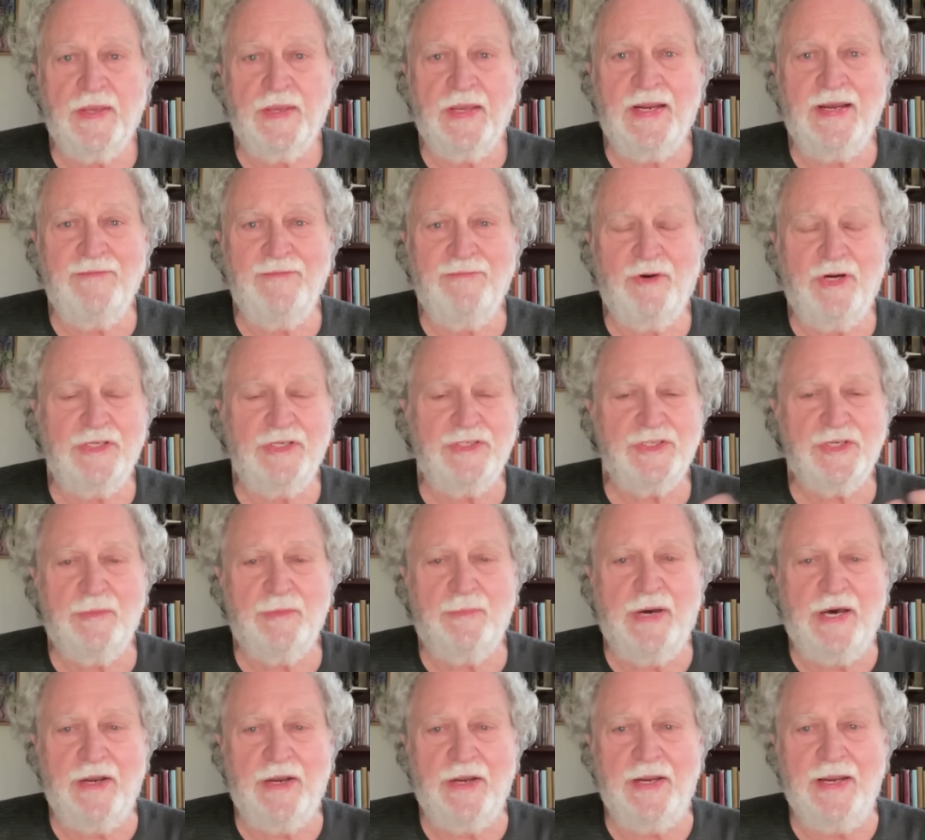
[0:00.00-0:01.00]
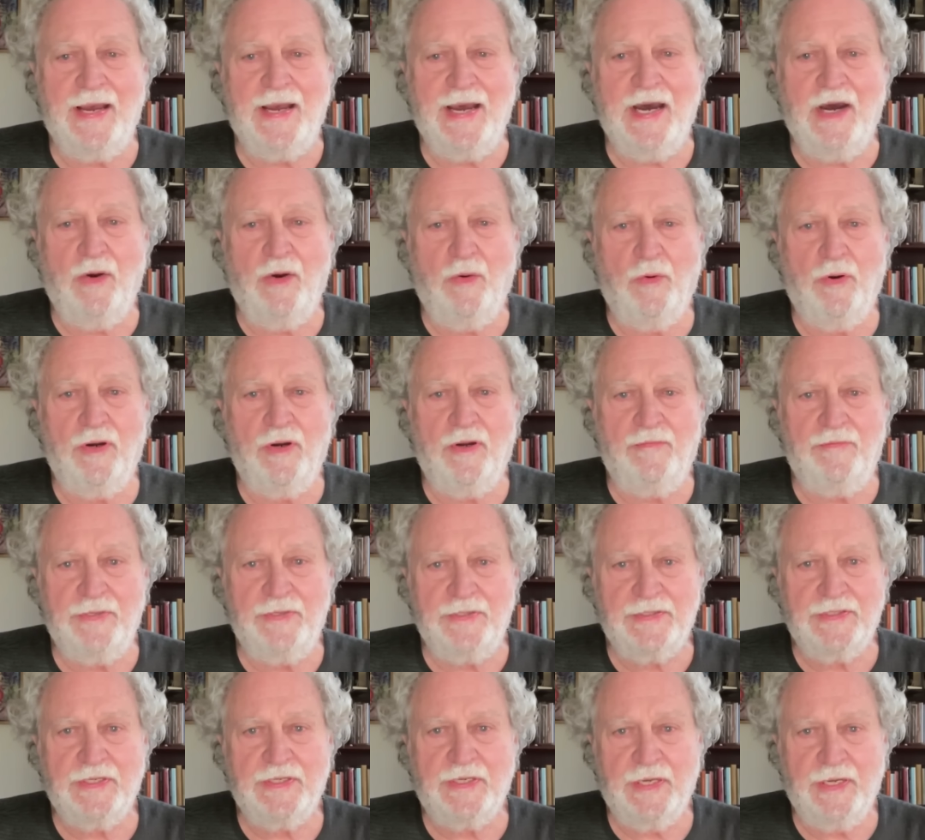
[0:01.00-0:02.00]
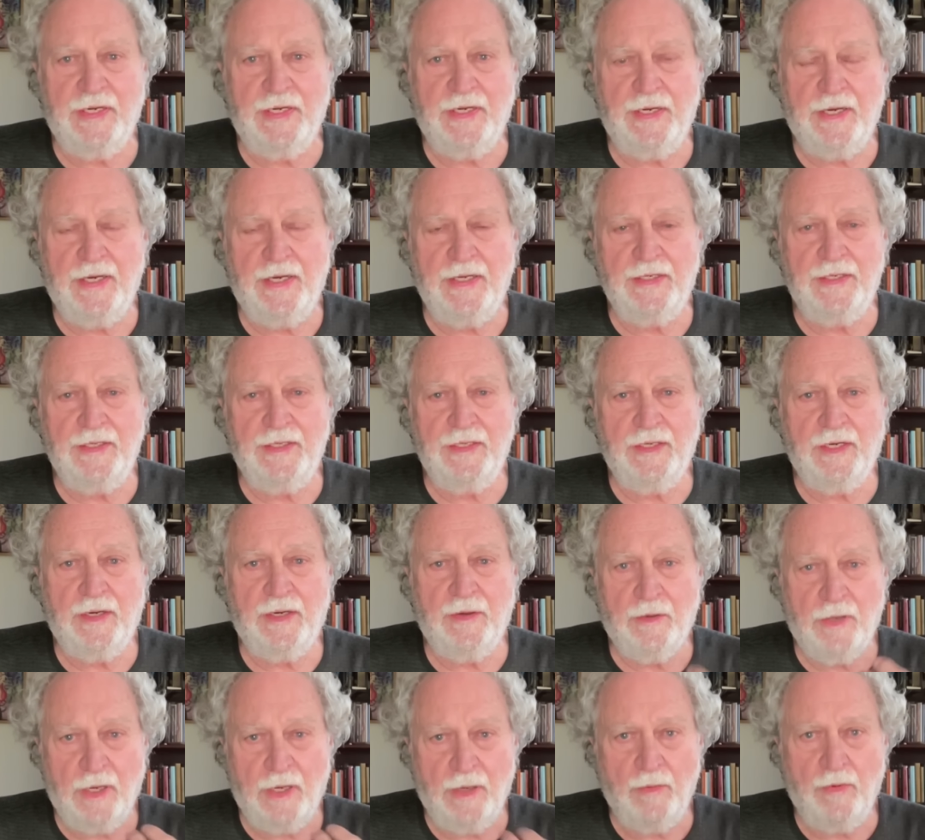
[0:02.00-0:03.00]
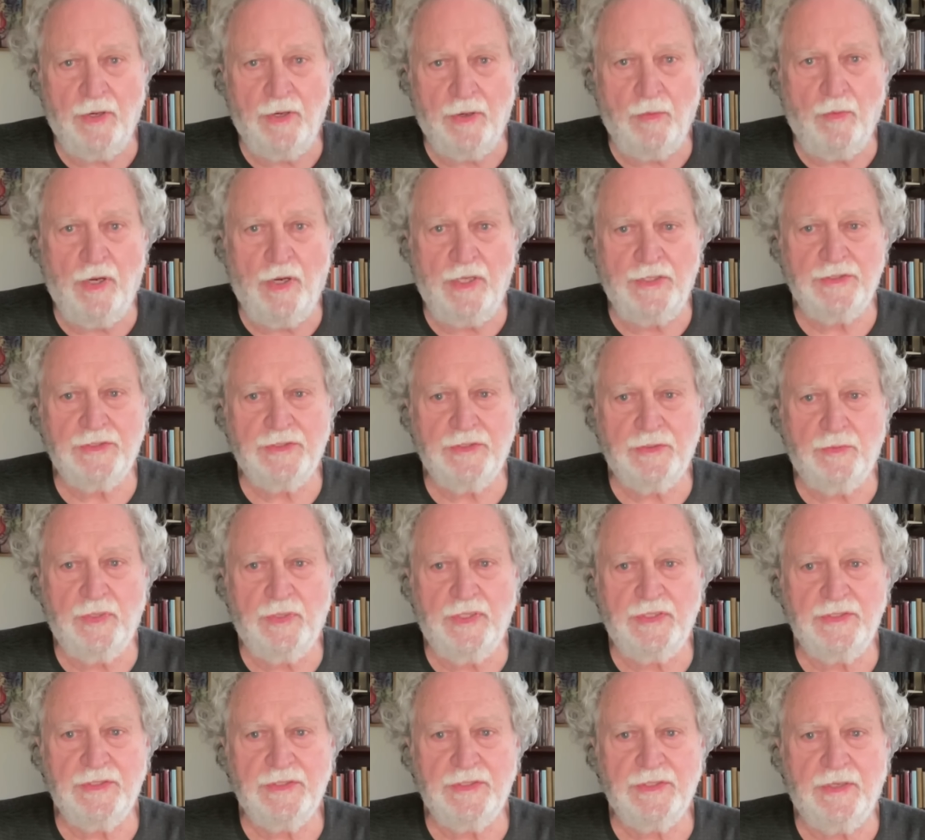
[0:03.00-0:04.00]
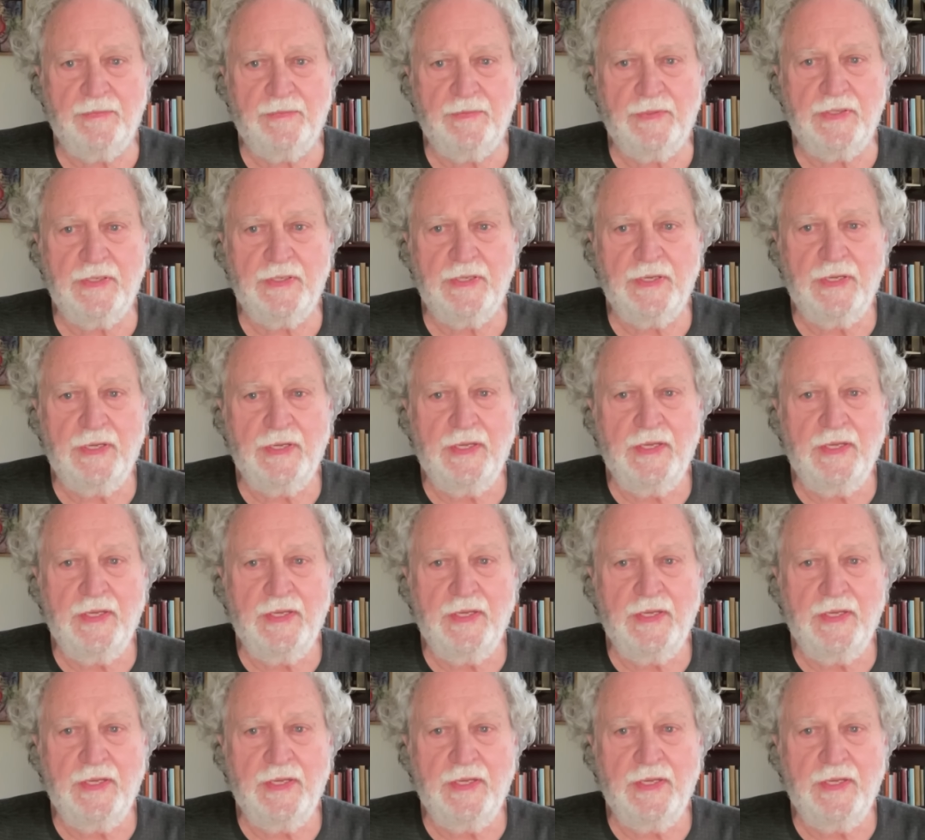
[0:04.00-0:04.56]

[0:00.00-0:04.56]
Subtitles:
And I've watched about an hour of it to get an idea. I want to watch the rest of it.